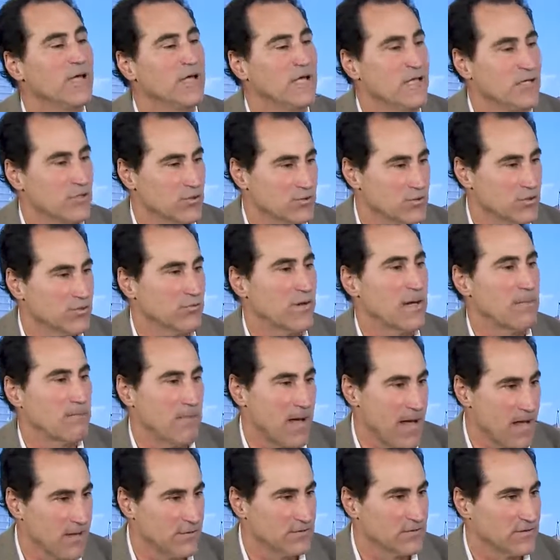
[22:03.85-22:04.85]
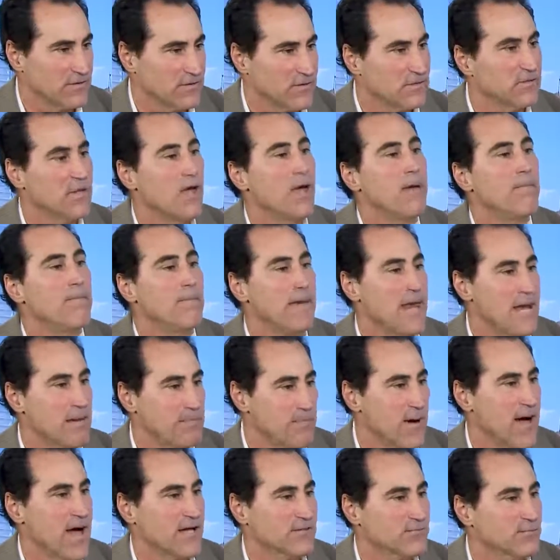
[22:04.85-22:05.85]
interest rate policies
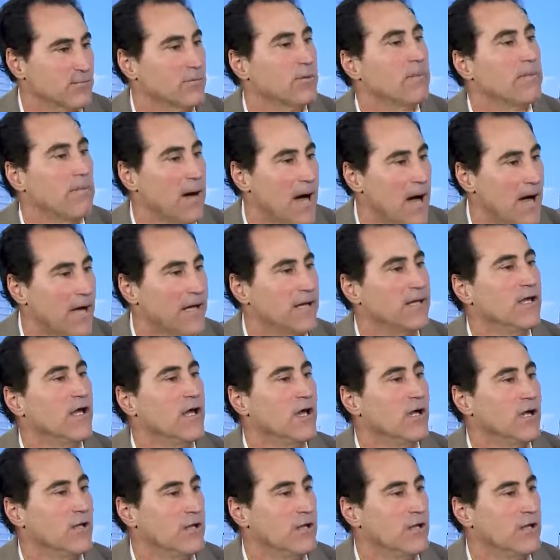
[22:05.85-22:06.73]
made possible by